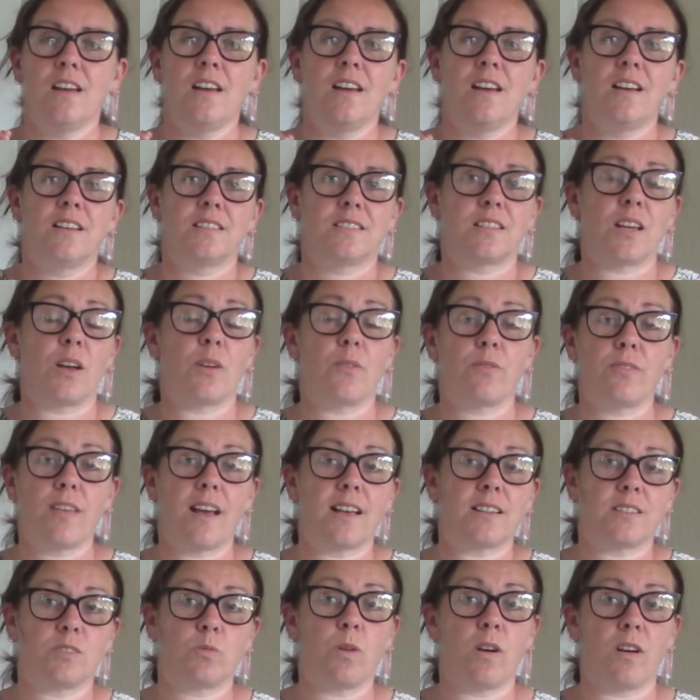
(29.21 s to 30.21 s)
So
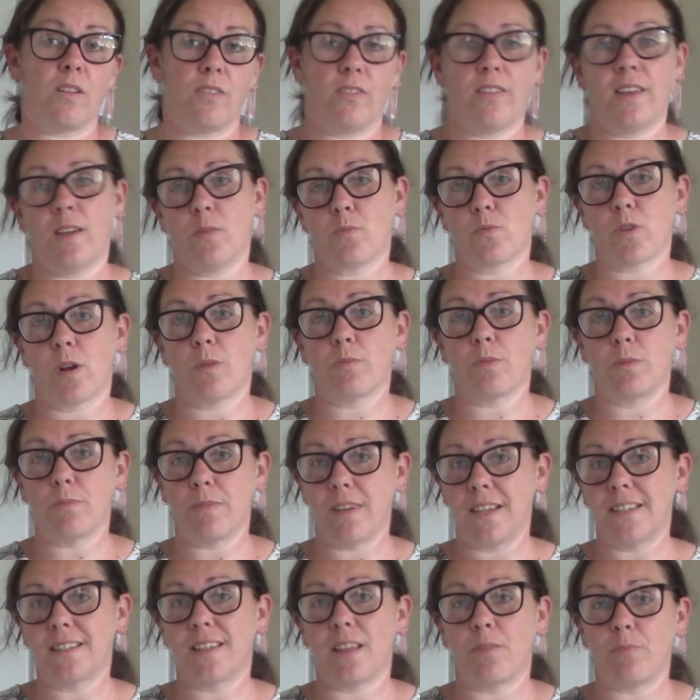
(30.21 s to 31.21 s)
that's what their problem
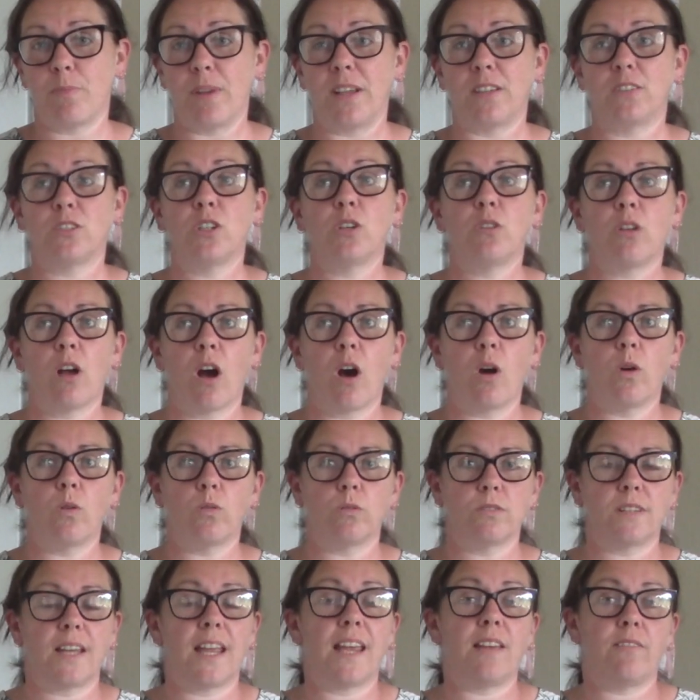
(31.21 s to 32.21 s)
is. They've been too
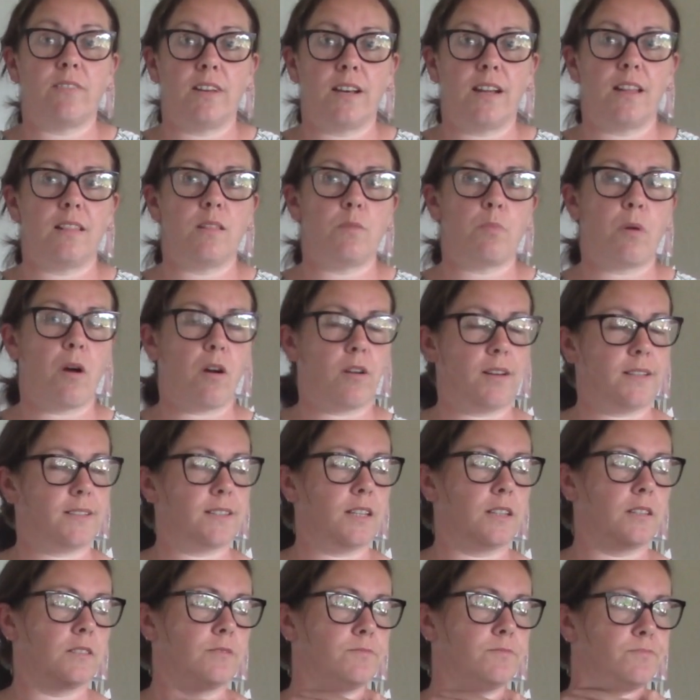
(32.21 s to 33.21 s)
cold, even in the
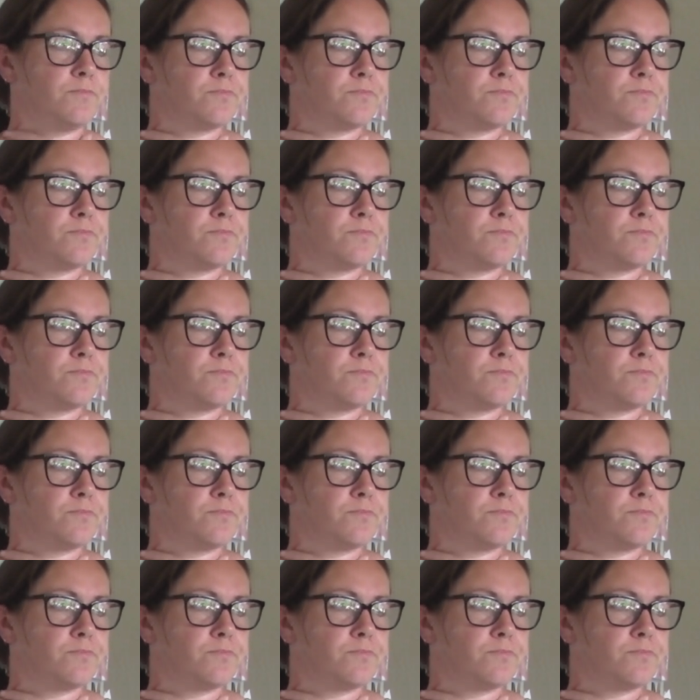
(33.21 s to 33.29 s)
polytunnel.